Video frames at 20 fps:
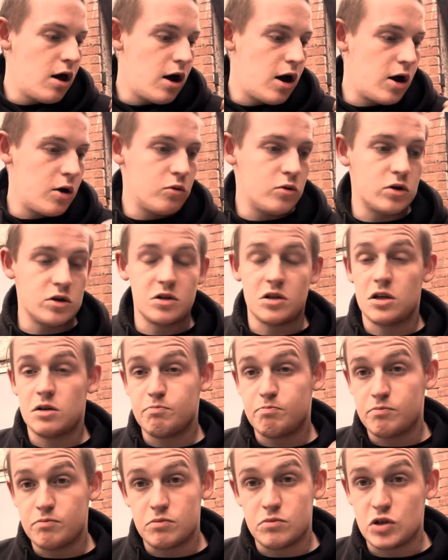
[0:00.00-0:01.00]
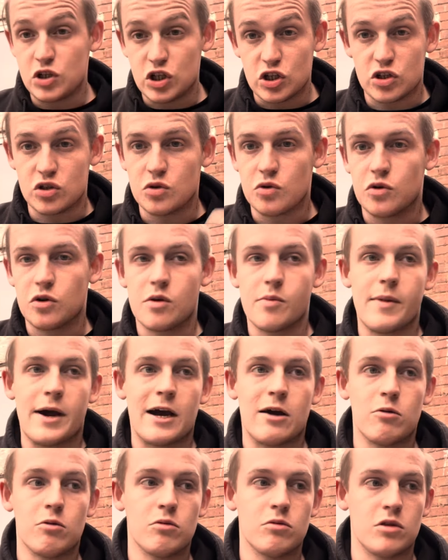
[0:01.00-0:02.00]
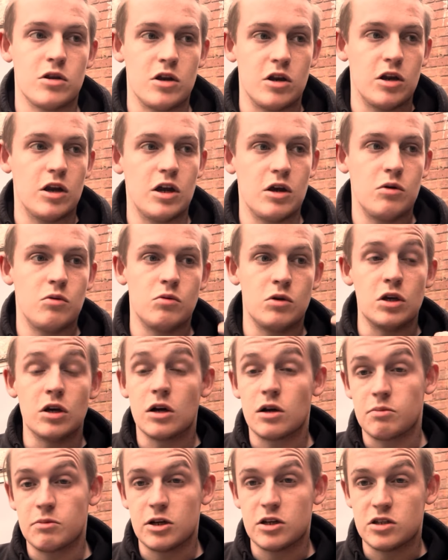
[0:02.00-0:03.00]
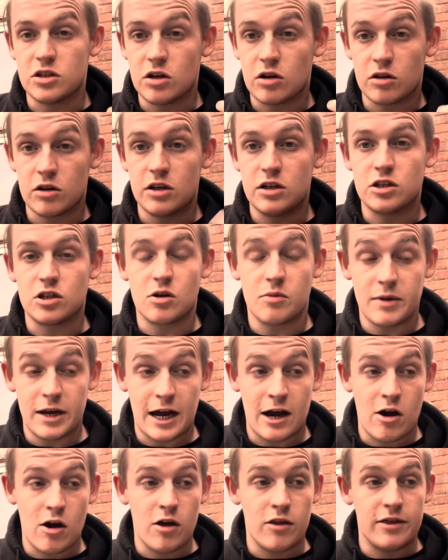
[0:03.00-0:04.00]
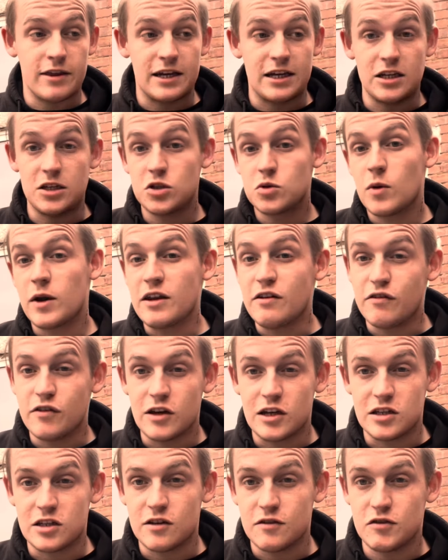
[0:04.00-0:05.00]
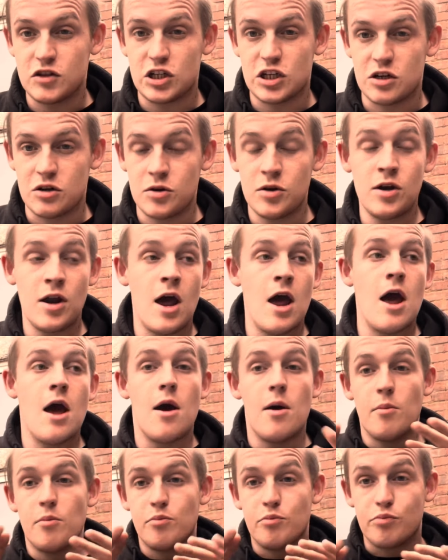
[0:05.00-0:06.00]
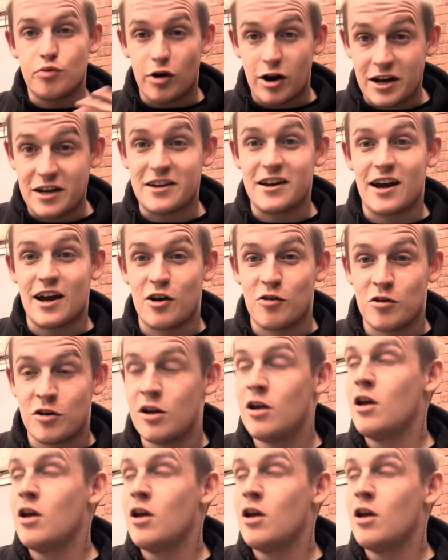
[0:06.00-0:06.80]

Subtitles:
I want to just talk about the new Yungblud song that is coming out on the 21st of June, Breakdown.